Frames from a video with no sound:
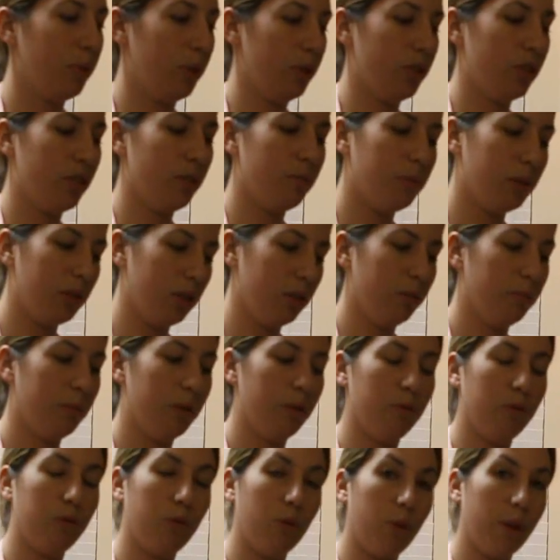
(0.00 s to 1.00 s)
put some
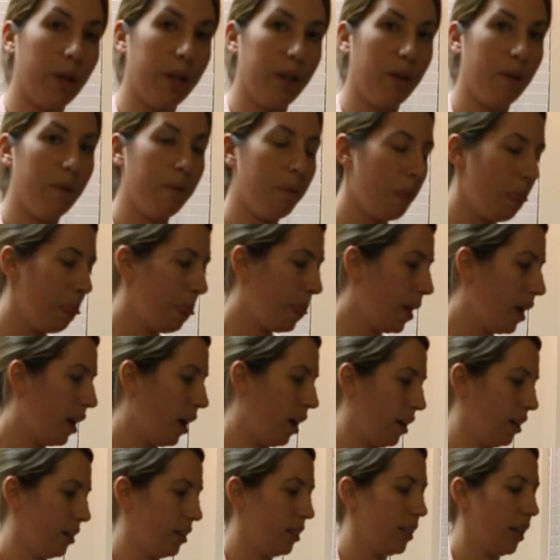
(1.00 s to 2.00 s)
aluminum foil
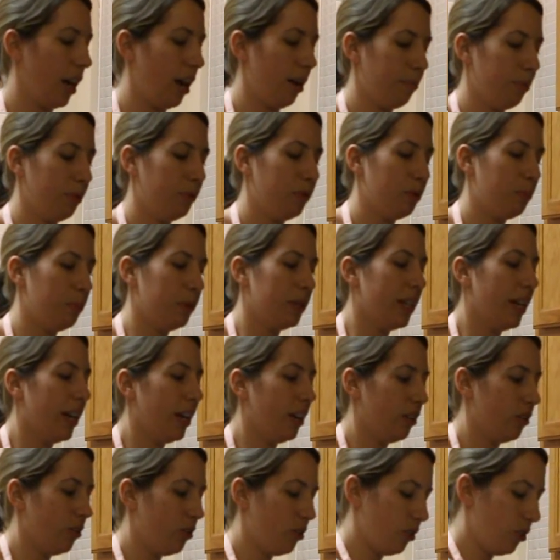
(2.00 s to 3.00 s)
on top of the
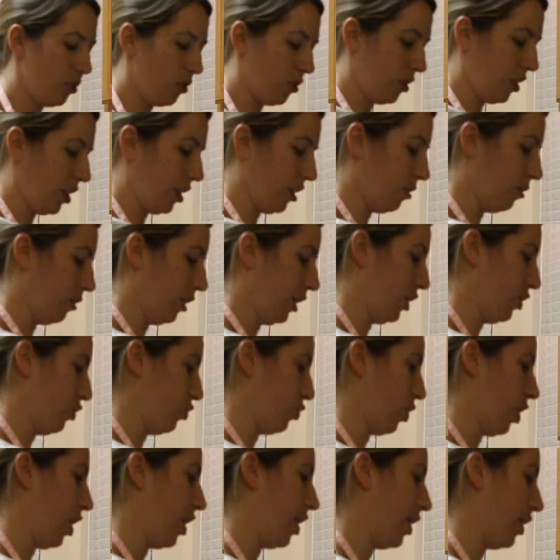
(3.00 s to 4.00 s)
potatoes just so they don't get
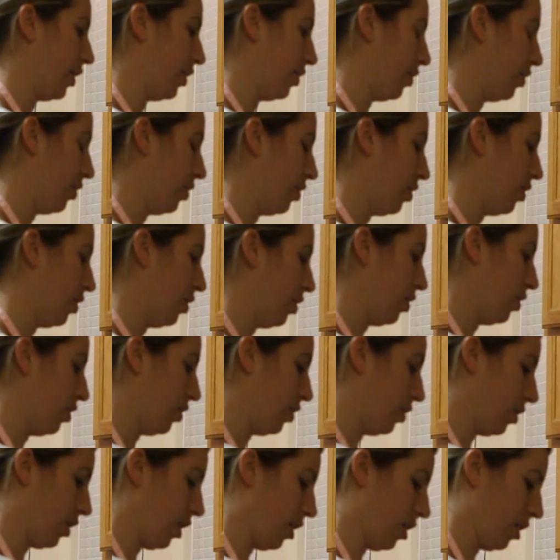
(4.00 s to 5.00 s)
dry.
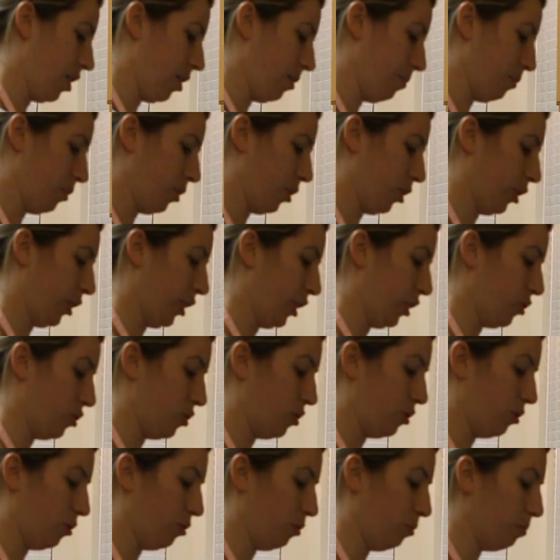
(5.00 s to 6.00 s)
Or get
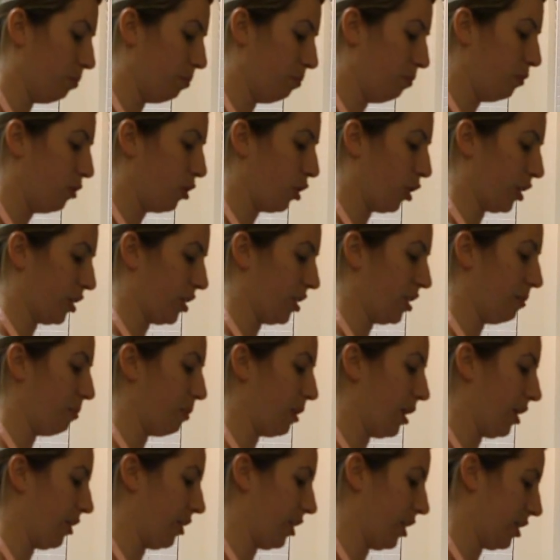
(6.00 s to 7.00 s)
too crusty
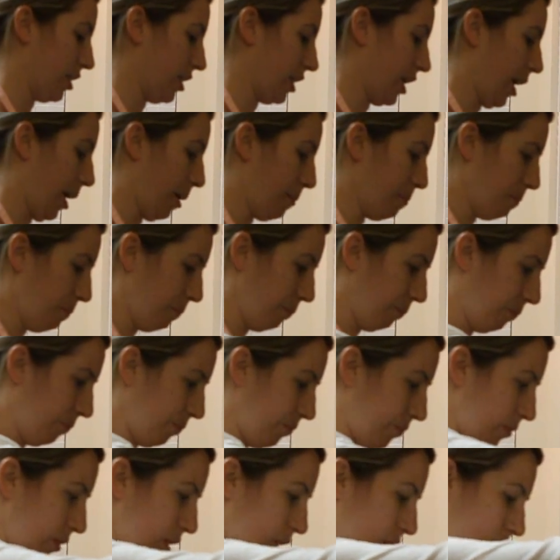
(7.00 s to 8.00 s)
brown on top.
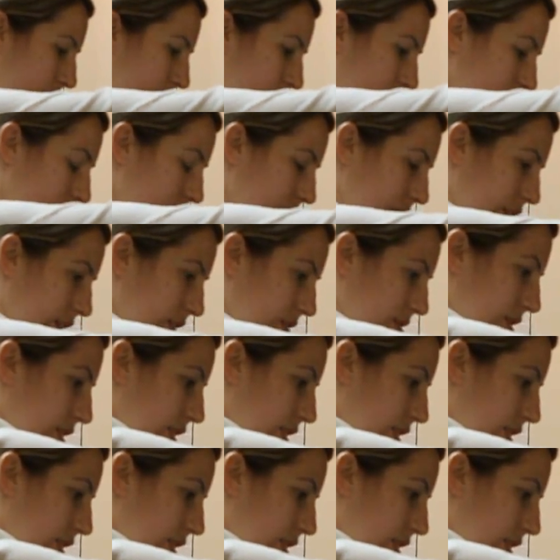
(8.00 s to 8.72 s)
So